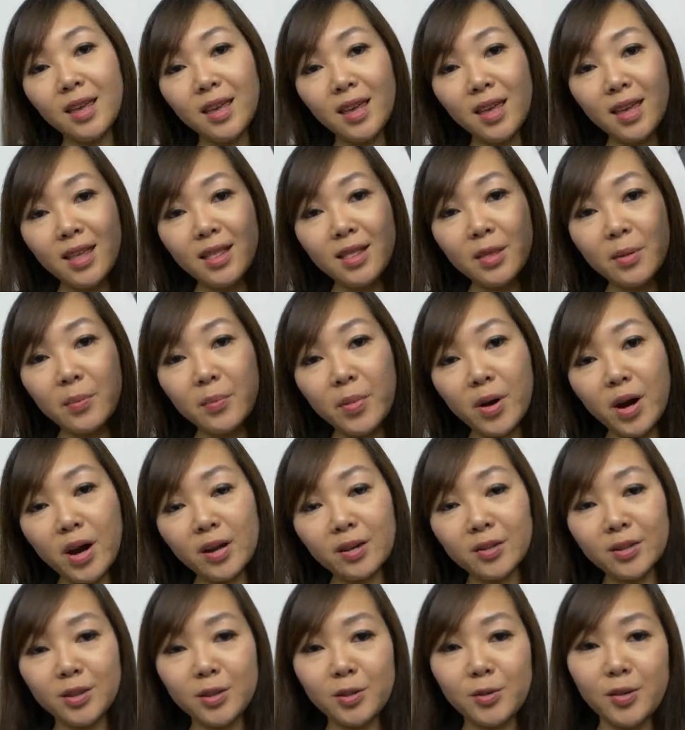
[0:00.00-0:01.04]
In the
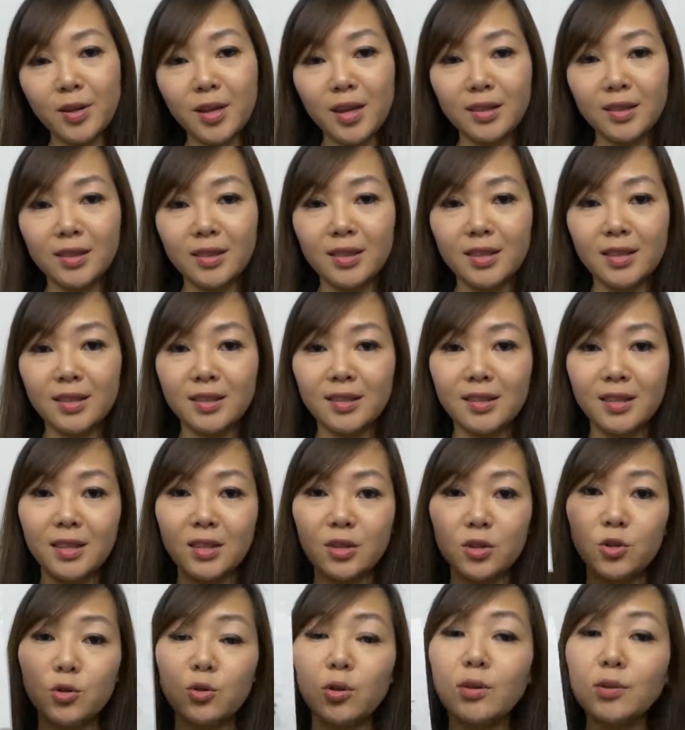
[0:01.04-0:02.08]
box, you get this
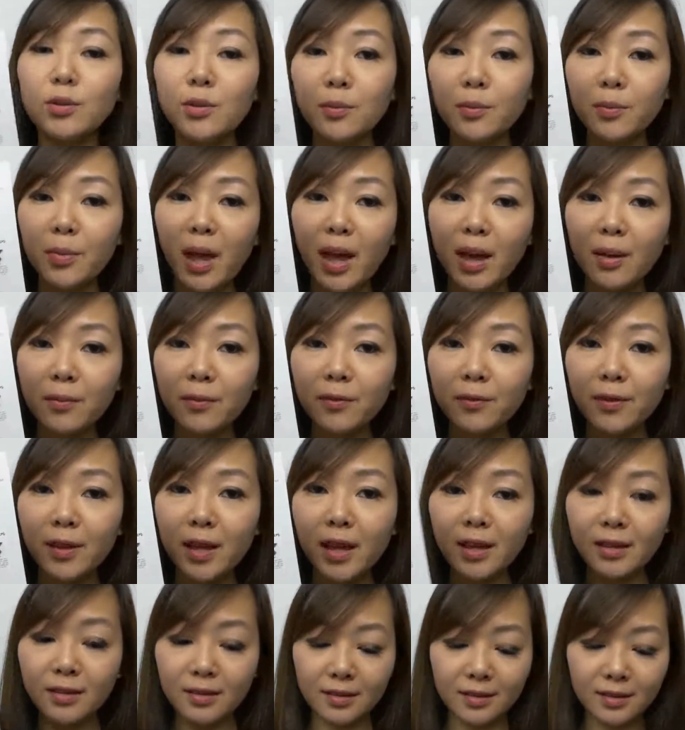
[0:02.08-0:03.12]
instruction pamphlet,